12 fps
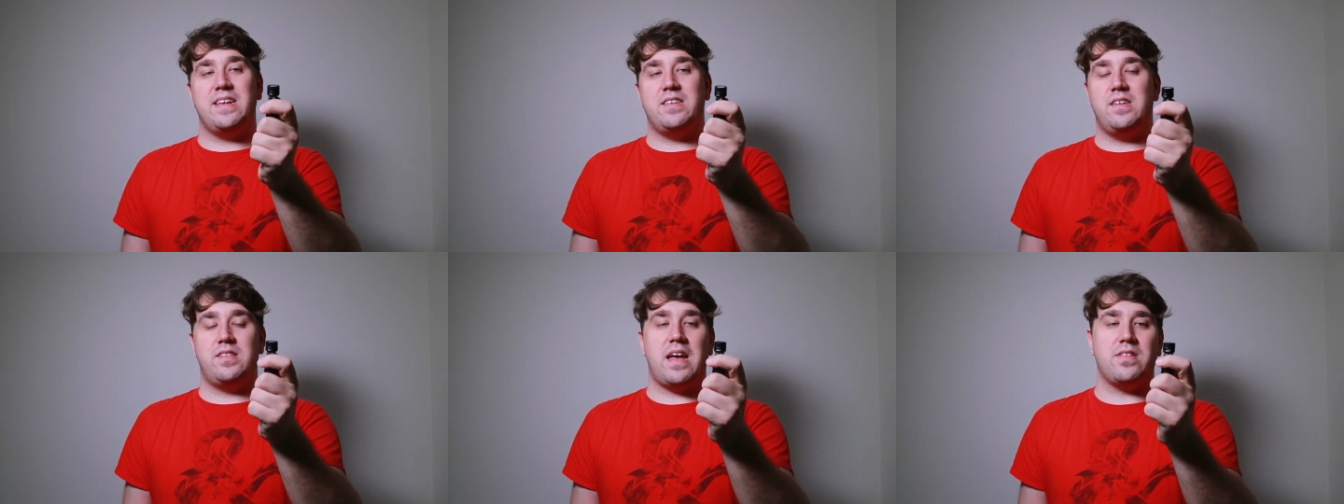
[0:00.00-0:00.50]

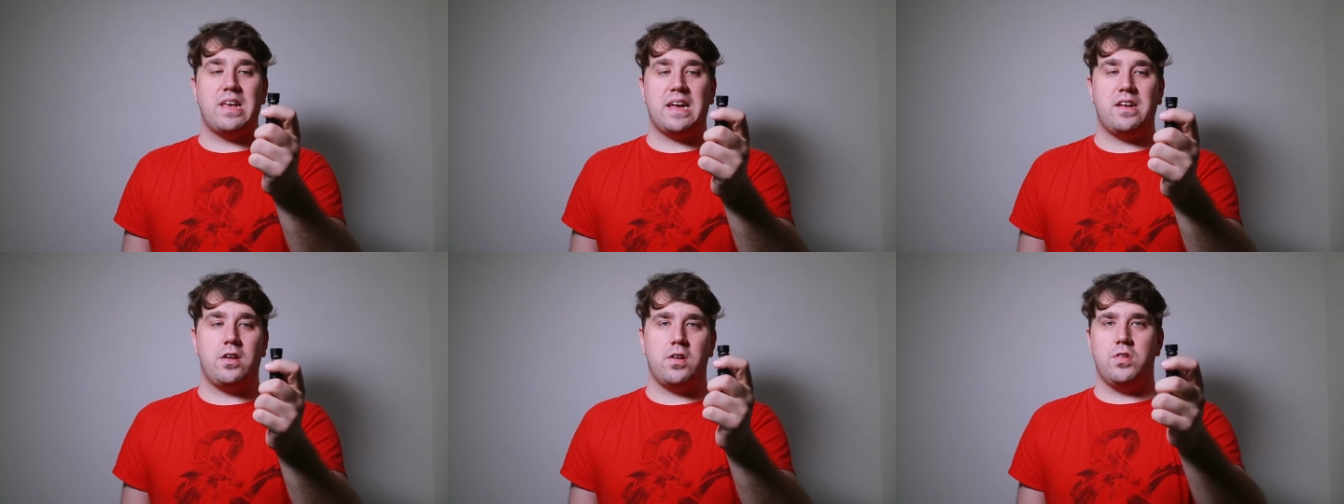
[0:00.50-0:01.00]
It just sounds
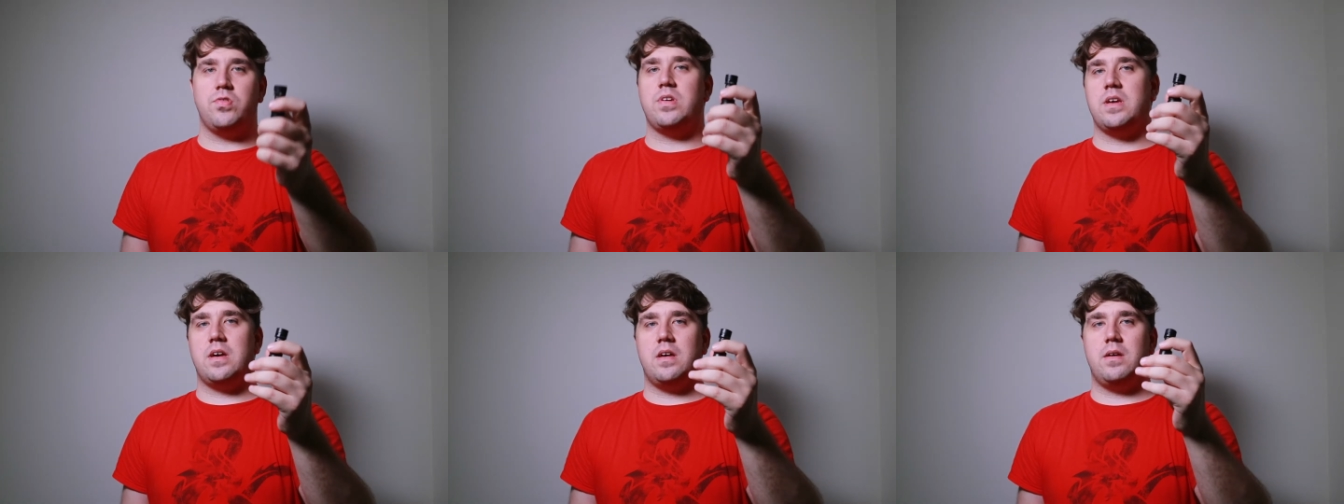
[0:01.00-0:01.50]
like you're
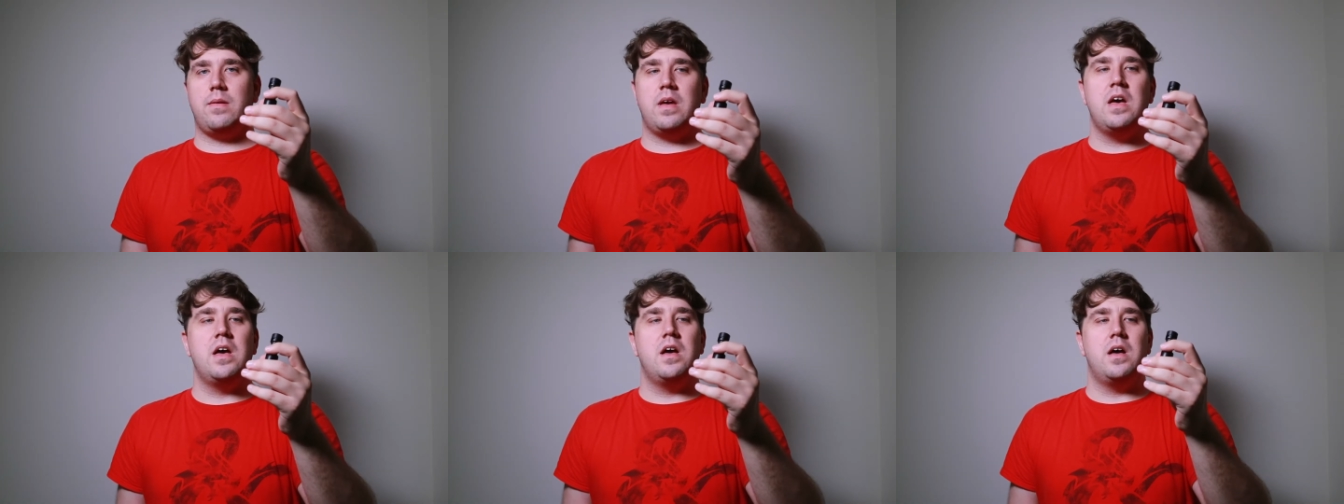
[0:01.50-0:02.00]
using
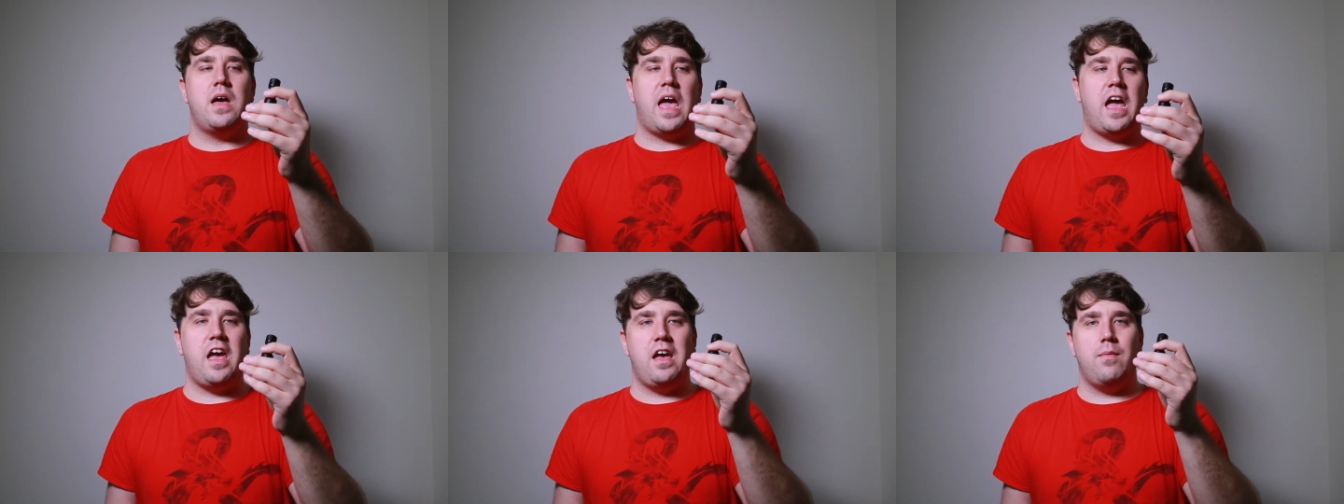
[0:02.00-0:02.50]

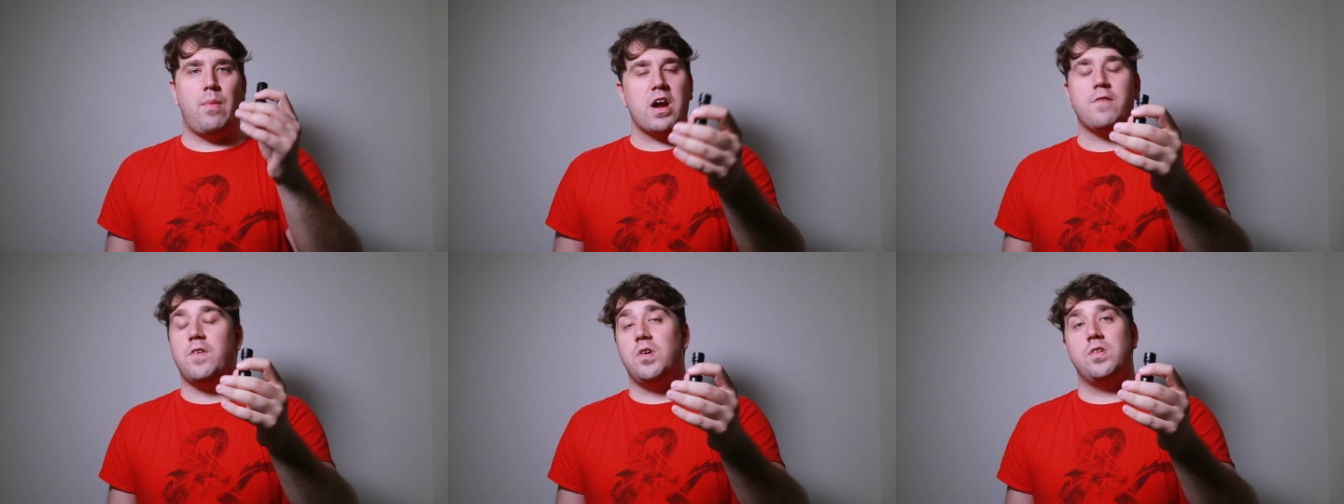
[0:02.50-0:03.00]
a
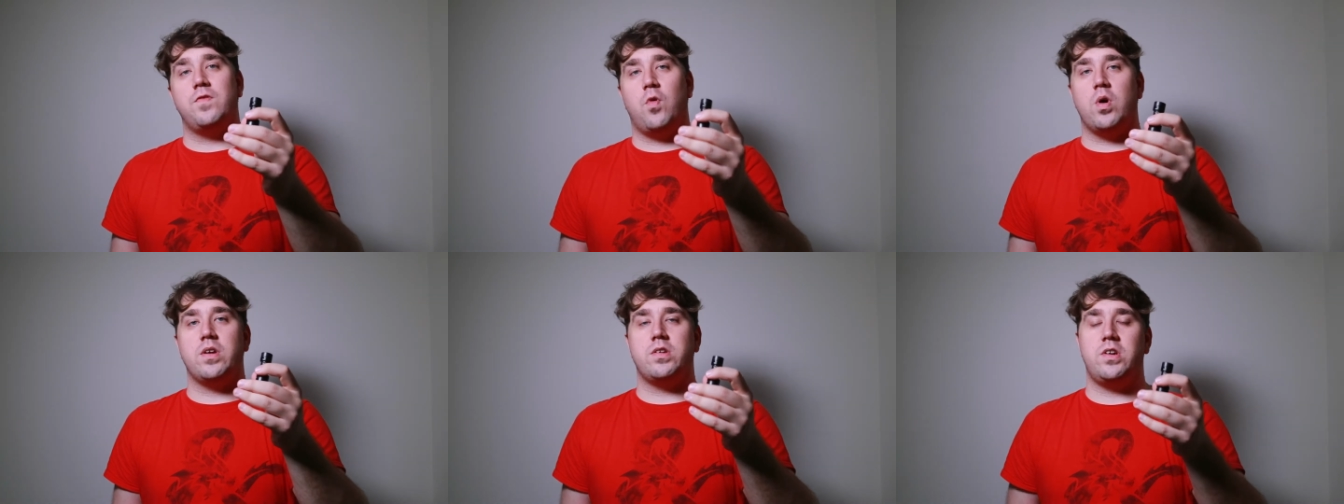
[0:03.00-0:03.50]
microphone
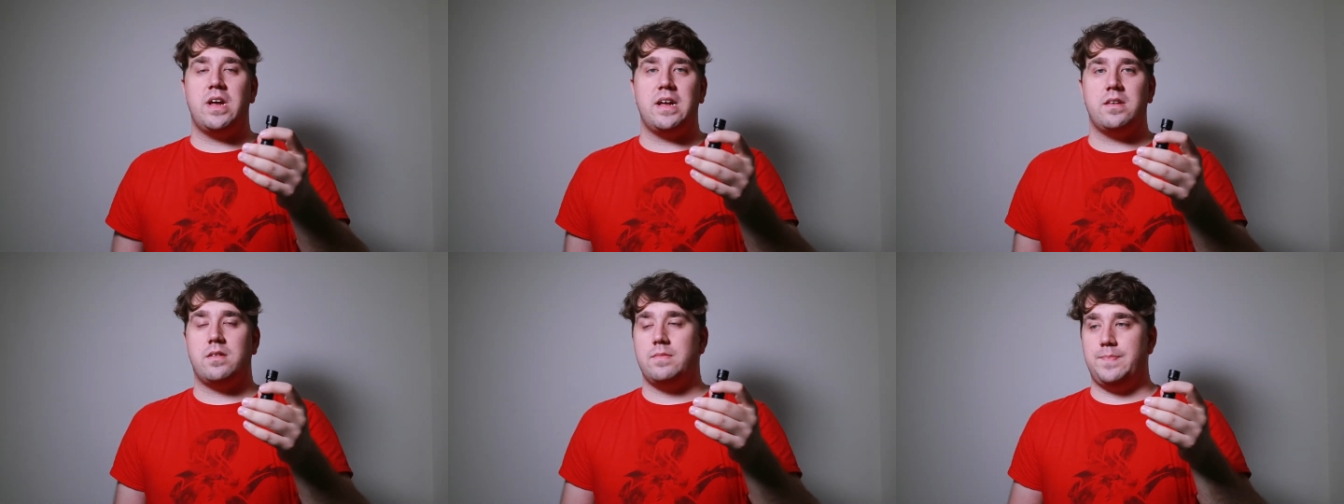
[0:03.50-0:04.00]
for it, so you're
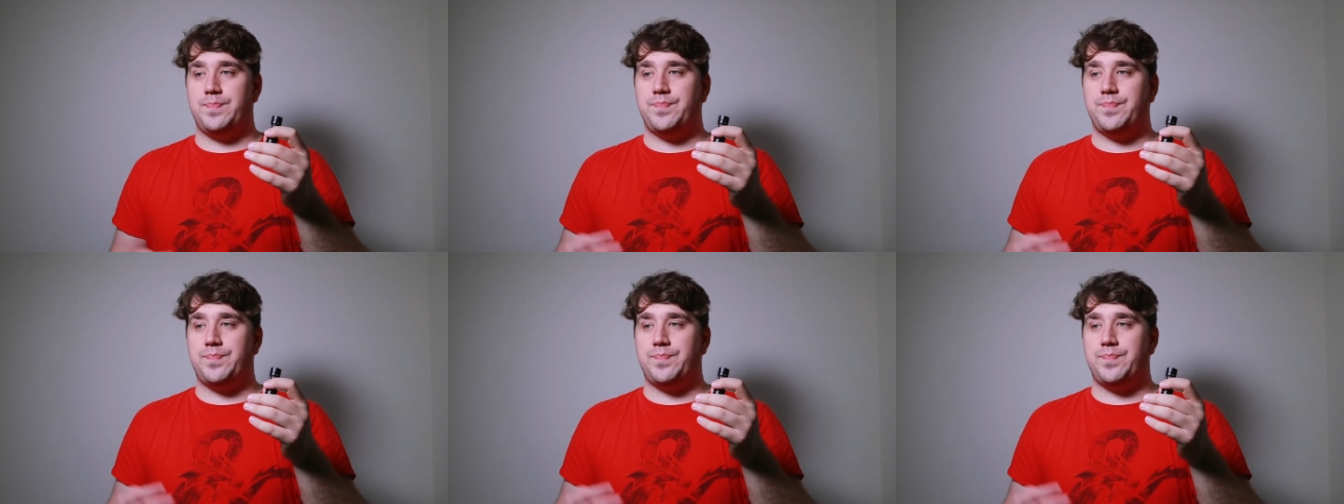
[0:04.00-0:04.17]
not